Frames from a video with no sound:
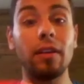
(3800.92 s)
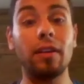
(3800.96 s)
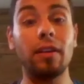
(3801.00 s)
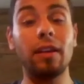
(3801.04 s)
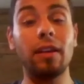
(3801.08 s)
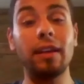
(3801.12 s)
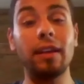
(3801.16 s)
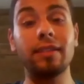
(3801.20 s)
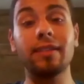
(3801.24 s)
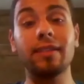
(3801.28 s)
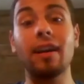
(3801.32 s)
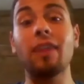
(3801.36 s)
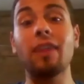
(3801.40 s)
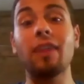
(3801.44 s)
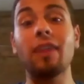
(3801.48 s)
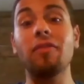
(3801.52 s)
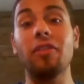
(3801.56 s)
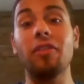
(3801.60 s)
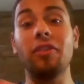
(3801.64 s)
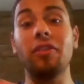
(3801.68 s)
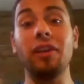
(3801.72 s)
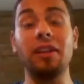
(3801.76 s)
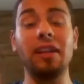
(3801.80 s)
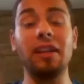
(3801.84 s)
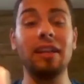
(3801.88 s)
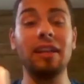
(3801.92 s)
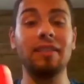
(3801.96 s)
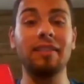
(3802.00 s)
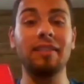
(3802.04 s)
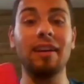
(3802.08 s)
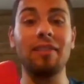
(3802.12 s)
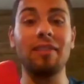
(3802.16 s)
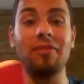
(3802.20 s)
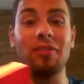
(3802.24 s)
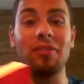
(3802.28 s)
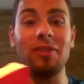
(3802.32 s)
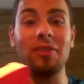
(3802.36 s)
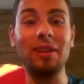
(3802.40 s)
Let's cover it. Let's
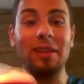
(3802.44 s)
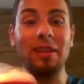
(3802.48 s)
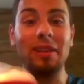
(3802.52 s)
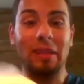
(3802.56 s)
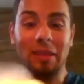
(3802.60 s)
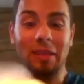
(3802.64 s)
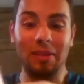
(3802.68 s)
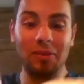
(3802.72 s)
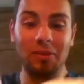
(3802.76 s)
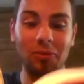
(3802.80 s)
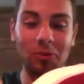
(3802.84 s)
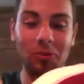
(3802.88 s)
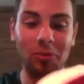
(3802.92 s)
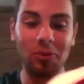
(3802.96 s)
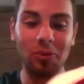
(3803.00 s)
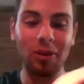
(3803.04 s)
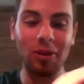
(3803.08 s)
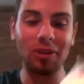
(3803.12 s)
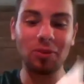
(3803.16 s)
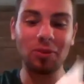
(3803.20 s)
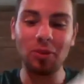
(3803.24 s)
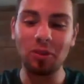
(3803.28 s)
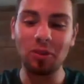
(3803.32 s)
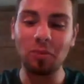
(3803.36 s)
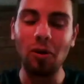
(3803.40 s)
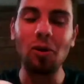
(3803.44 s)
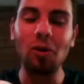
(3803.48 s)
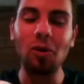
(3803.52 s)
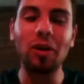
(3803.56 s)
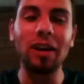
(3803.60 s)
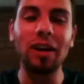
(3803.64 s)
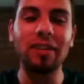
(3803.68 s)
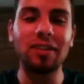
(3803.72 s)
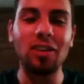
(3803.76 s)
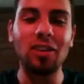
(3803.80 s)
cover it because Just you spoke it